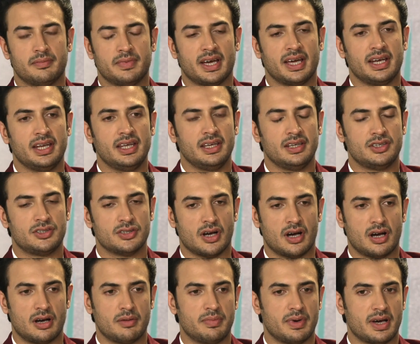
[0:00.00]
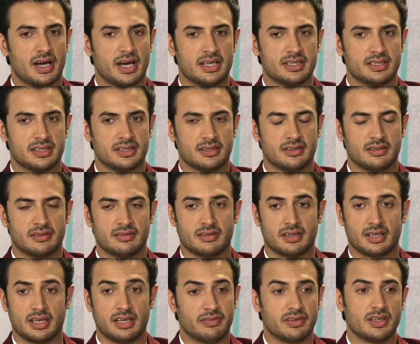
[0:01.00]
Any job, as in
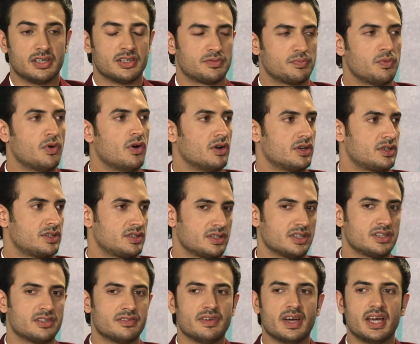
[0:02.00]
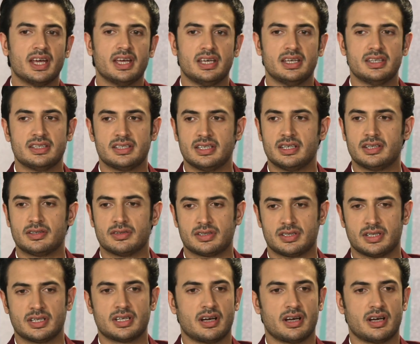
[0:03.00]
even sports, it's very easy to sit